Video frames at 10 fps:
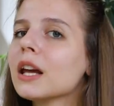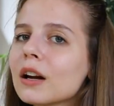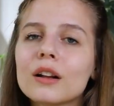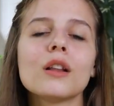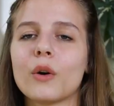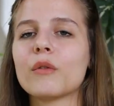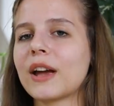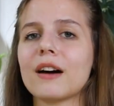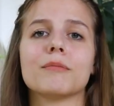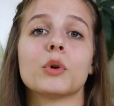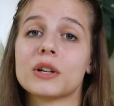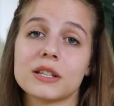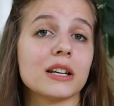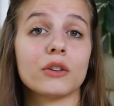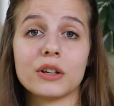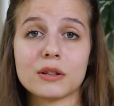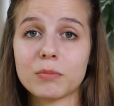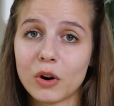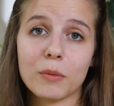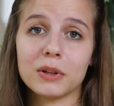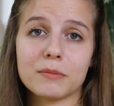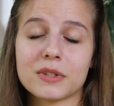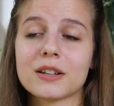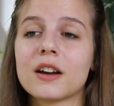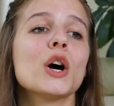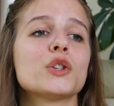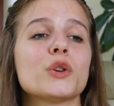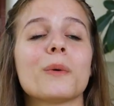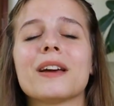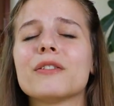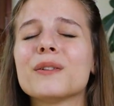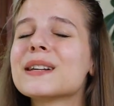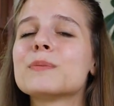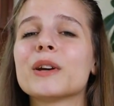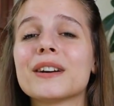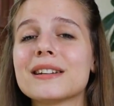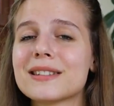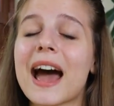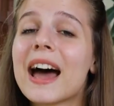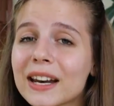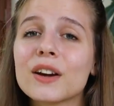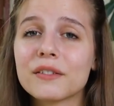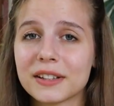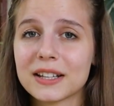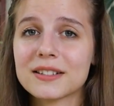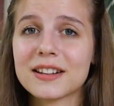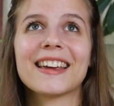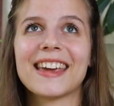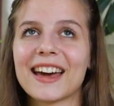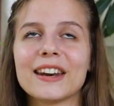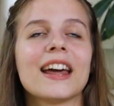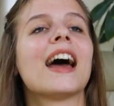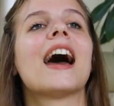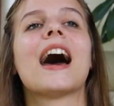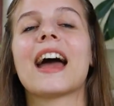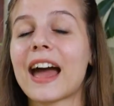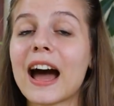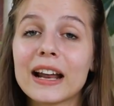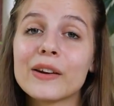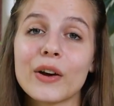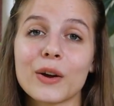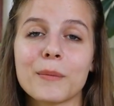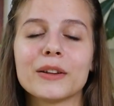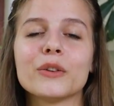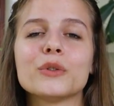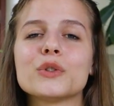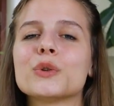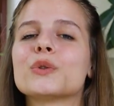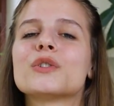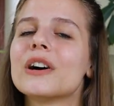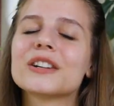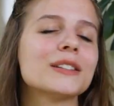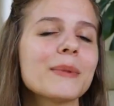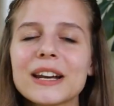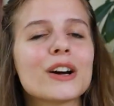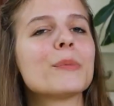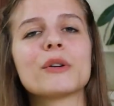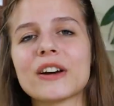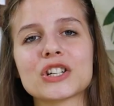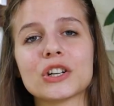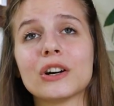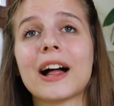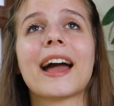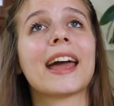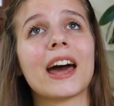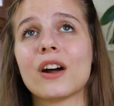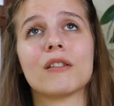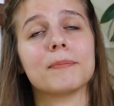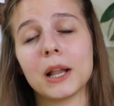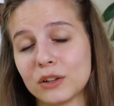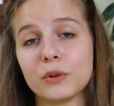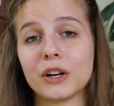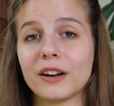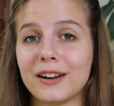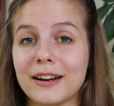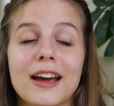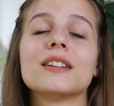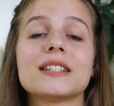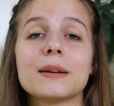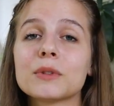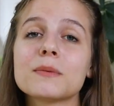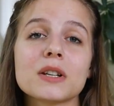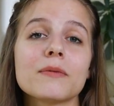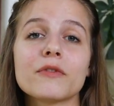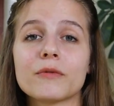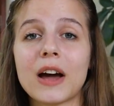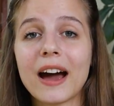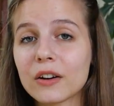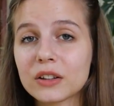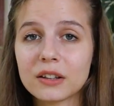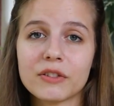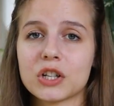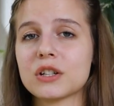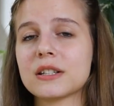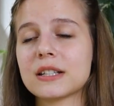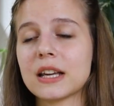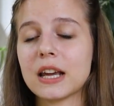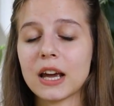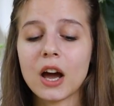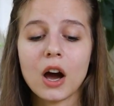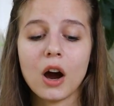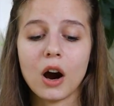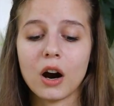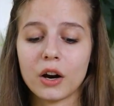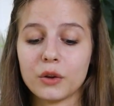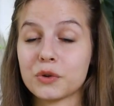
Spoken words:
ill or we have more serious problems. So if you experience any of these, again, I highly recommend you to talk to a medical professional and get a blood work done. The symptoms of iron deficiency are